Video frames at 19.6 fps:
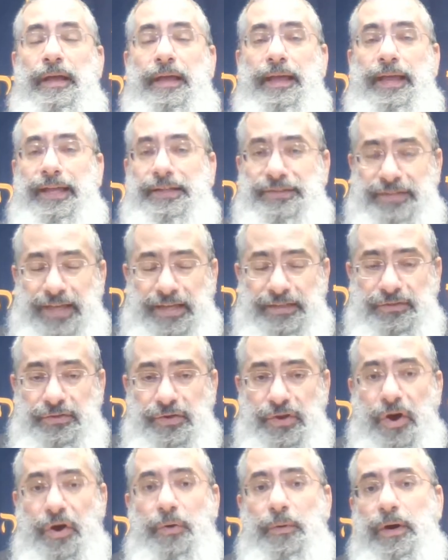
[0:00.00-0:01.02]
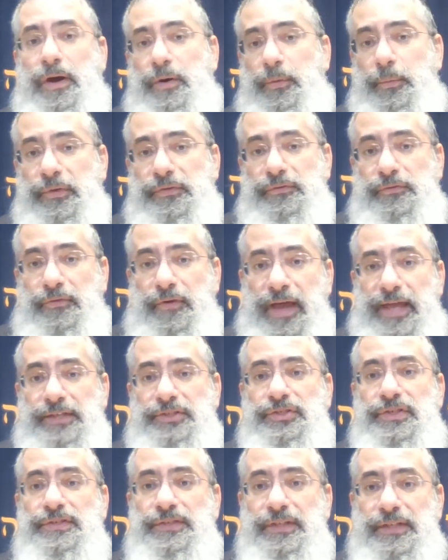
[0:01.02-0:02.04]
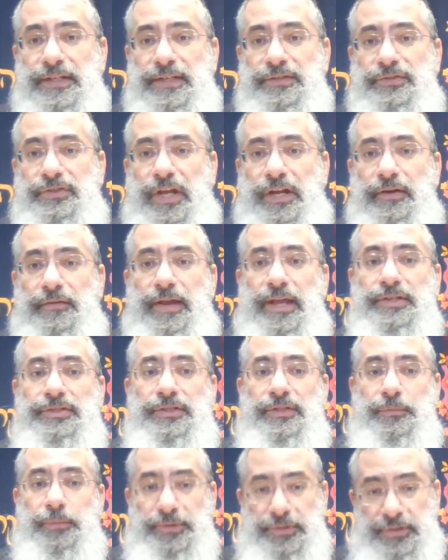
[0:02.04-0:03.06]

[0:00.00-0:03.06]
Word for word: It says Noah was righteous in his generation,